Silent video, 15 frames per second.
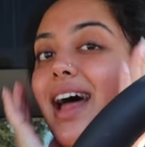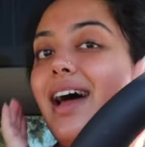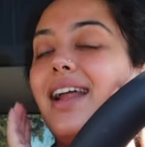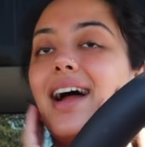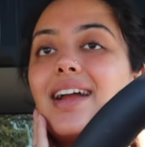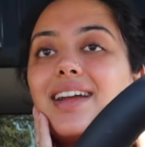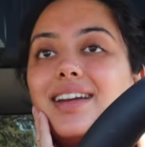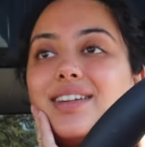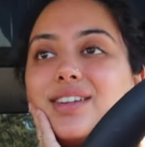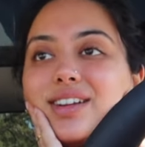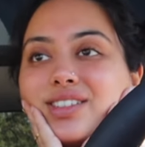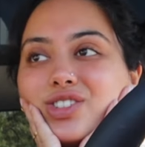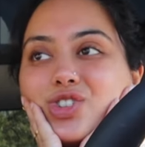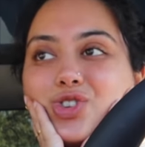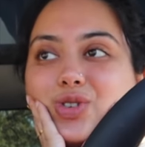that I can
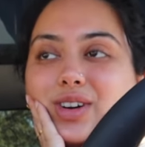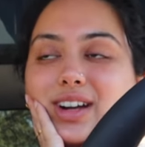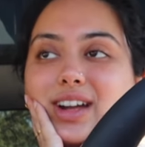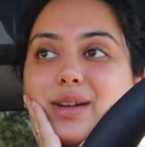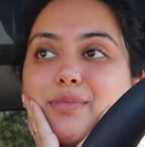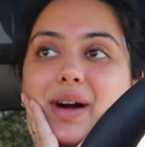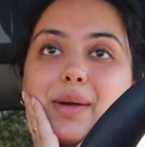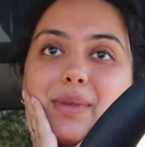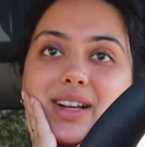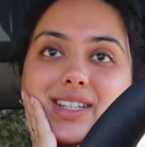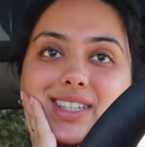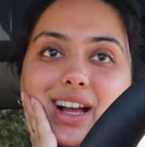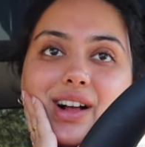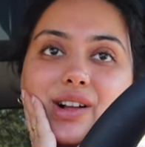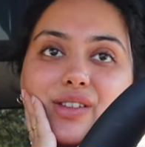enjoy by
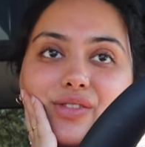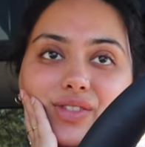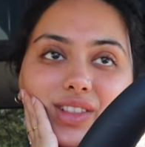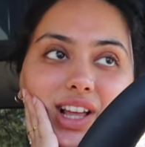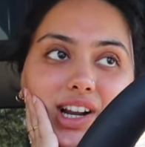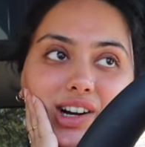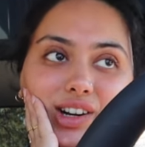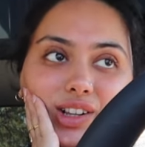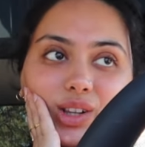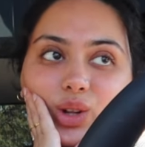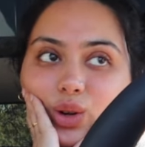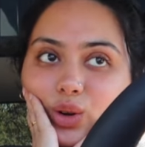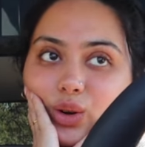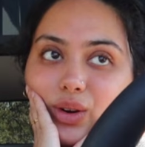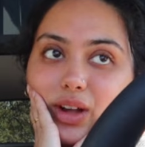myself, that are
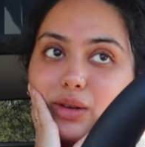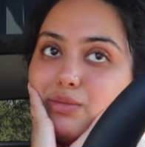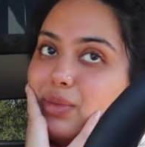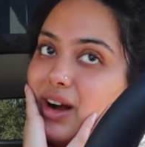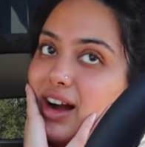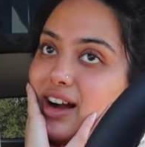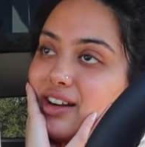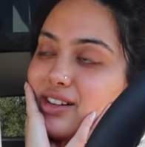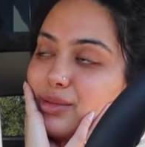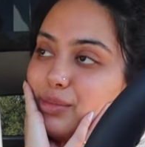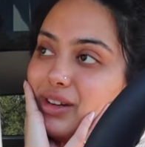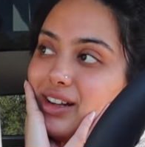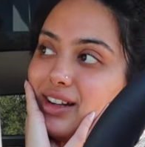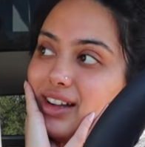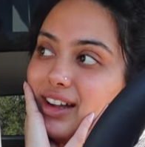low impact,
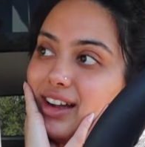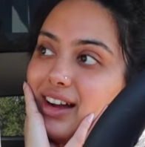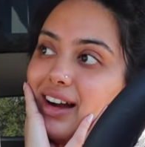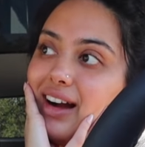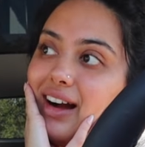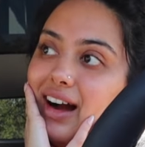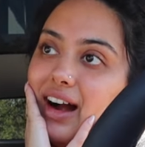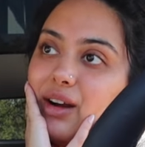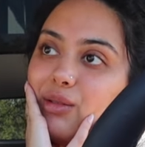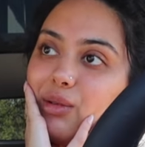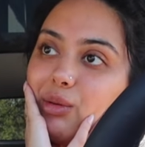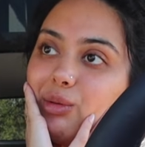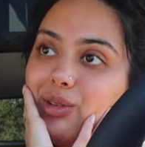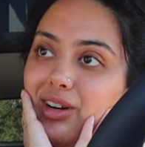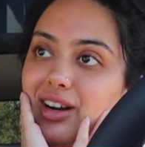but like high
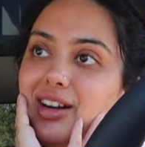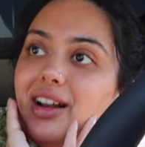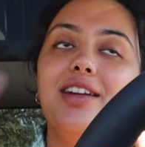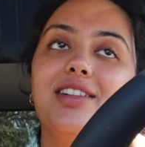reward.